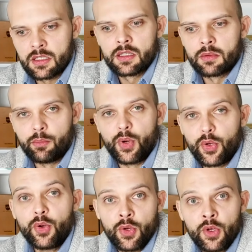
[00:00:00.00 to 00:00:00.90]

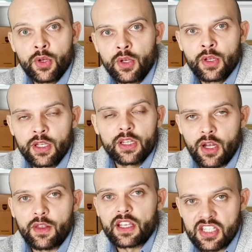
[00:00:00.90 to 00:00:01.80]
blue, you
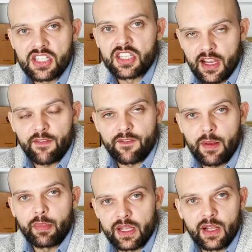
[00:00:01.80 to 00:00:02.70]
know, they're
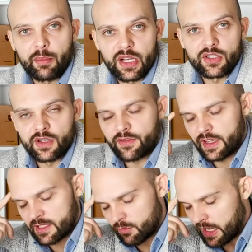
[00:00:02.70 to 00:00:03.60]
flipping, they'll punch you in the
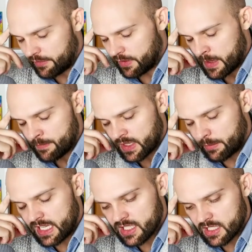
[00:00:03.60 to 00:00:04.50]
face, whatever. I
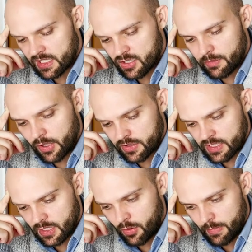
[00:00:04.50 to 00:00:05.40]
mean, Tim Noakes is
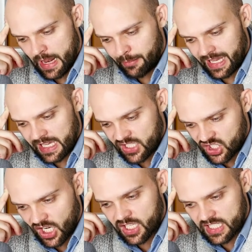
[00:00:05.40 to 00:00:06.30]
an old man, but he
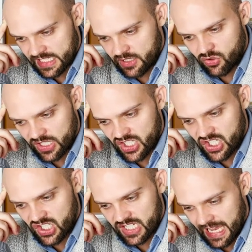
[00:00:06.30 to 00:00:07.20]
just literally
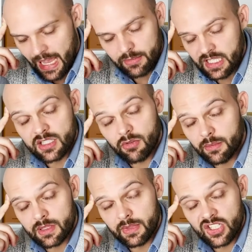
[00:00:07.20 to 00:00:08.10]
kept
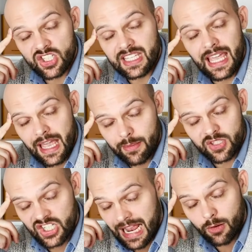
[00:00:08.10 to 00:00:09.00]
interrupting me and just kept
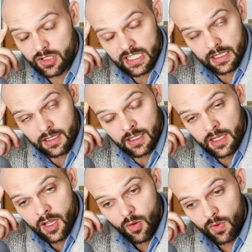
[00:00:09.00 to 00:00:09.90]
shouting
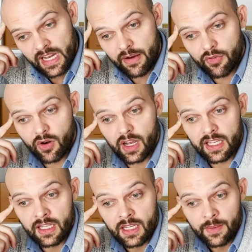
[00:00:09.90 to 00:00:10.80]
whenever
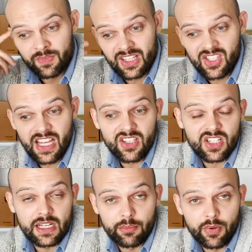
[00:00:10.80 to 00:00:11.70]
I
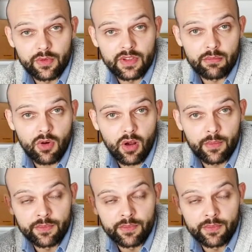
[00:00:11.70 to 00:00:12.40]
essentially proved him wrong.